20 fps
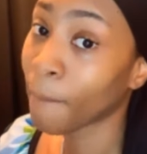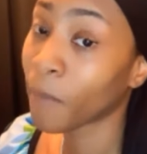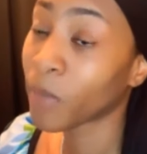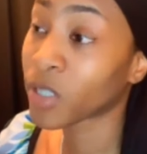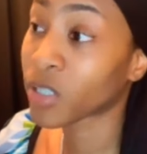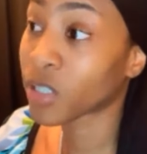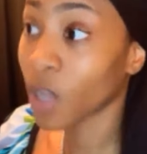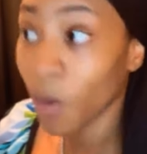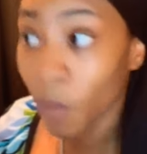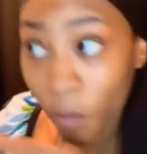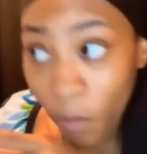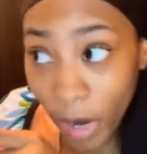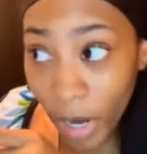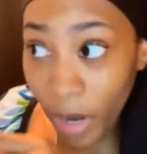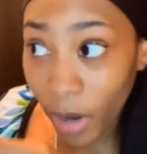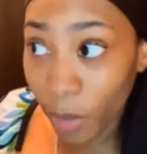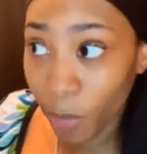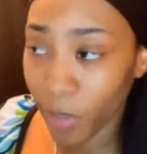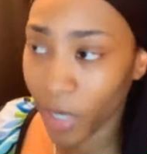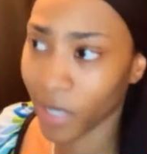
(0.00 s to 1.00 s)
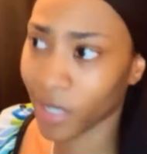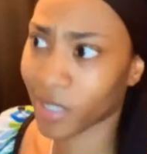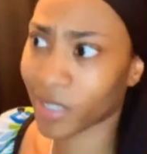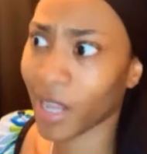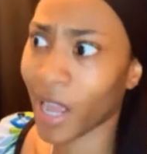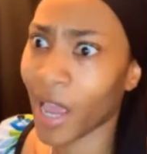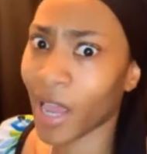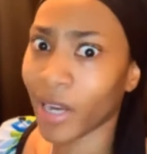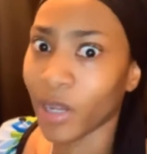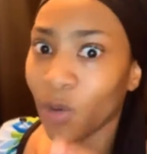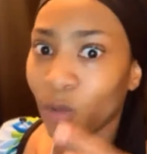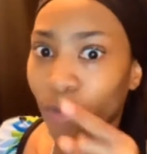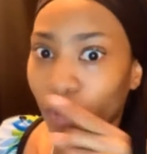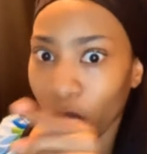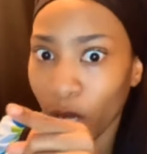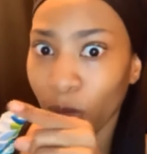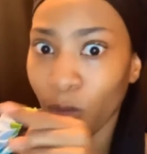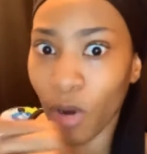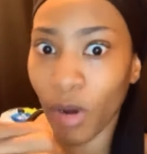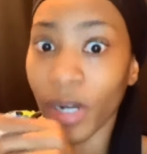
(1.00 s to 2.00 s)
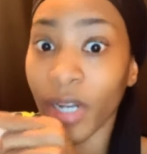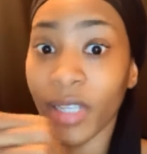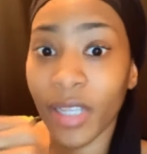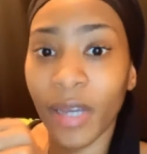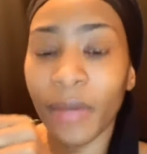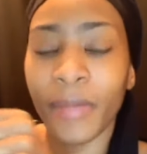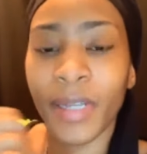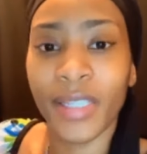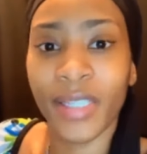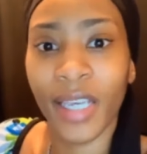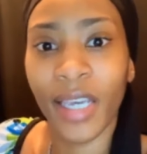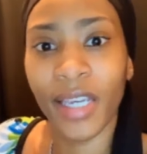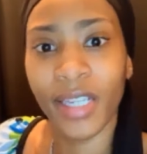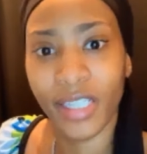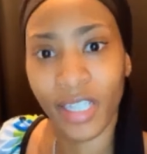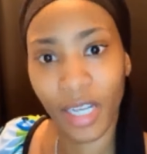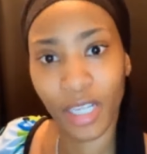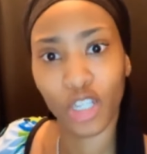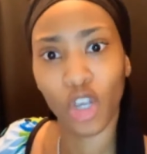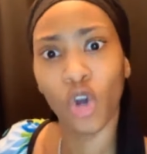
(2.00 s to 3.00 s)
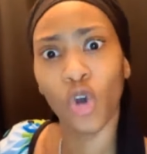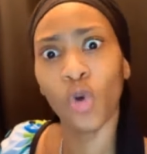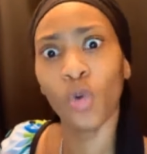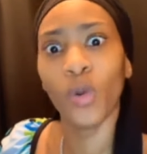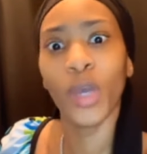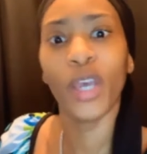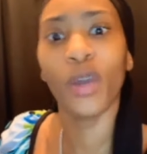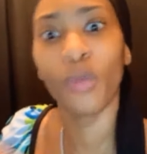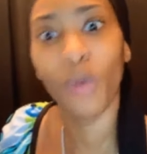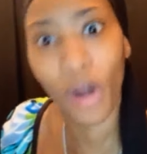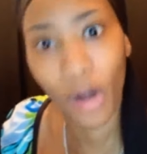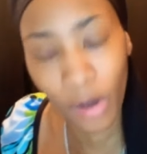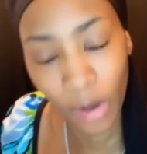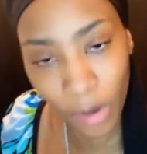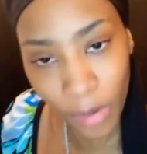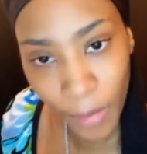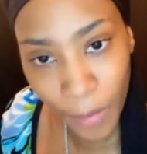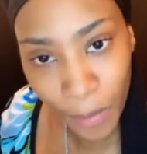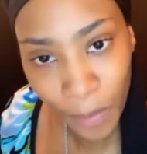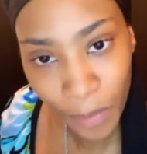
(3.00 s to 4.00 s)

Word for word: somewhere we decided we wanted them to teach us who we were.